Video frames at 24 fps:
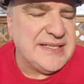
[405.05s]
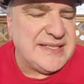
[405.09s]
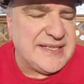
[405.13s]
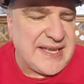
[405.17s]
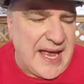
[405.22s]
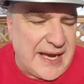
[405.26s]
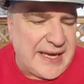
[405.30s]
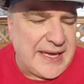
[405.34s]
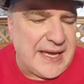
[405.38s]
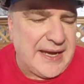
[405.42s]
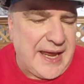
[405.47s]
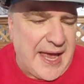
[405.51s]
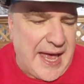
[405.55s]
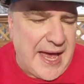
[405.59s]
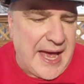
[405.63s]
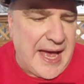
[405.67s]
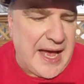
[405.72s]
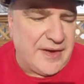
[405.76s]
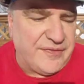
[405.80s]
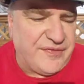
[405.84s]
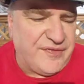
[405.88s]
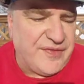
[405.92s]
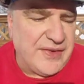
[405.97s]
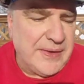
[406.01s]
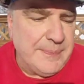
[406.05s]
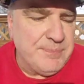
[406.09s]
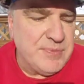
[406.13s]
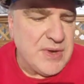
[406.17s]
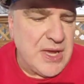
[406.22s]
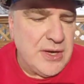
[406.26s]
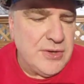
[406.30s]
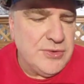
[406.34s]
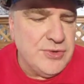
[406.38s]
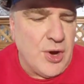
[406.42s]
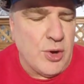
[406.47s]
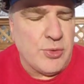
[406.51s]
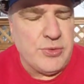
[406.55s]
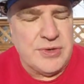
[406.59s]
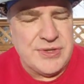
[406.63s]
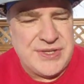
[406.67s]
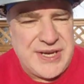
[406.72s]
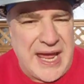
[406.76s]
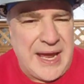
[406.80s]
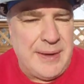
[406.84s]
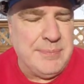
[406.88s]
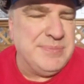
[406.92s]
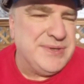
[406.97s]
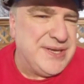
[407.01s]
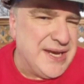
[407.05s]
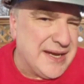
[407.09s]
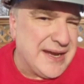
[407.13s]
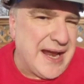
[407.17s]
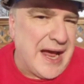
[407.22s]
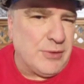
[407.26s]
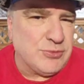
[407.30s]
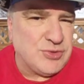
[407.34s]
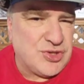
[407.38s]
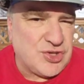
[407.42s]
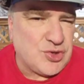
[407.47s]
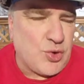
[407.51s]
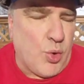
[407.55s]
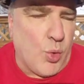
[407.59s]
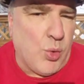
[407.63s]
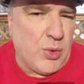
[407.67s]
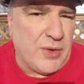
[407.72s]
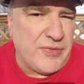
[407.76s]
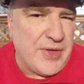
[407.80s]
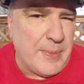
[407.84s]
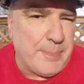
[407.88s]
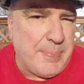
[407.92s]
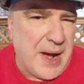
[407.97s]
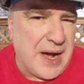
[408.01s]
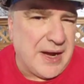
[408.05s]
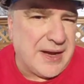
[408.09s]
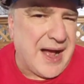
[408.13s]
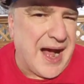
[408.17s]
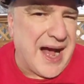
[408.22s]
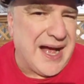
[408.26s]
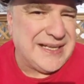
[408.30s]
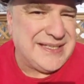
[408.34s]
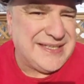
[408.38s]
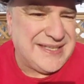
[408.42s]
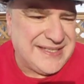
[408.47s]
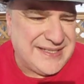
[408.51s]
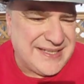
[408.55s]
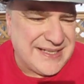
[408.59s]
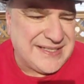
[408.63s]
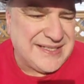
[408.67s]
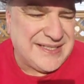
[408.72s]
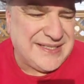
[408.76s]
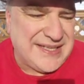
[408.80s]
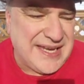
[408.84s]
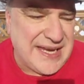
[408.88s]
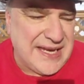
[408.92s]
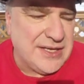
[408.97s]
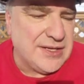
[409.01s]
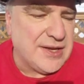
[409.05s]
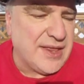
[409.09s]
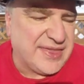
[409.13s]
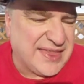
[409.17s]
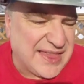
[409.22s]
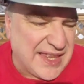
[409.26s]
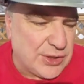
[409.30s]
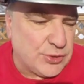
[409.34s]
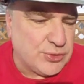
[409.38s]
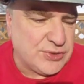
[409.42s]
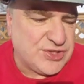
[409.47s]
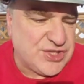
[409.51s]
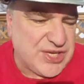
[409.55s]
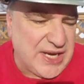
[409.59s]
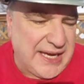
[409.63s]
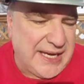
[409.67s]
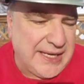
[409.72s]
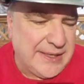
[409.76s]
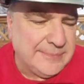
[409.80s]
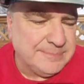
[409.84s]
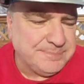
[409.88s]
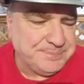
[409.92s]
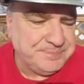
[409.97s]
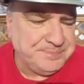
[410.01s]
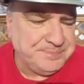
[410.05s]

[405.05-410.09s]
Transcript: Second half, Notre Dame did outscore the Buckeyes 16-13.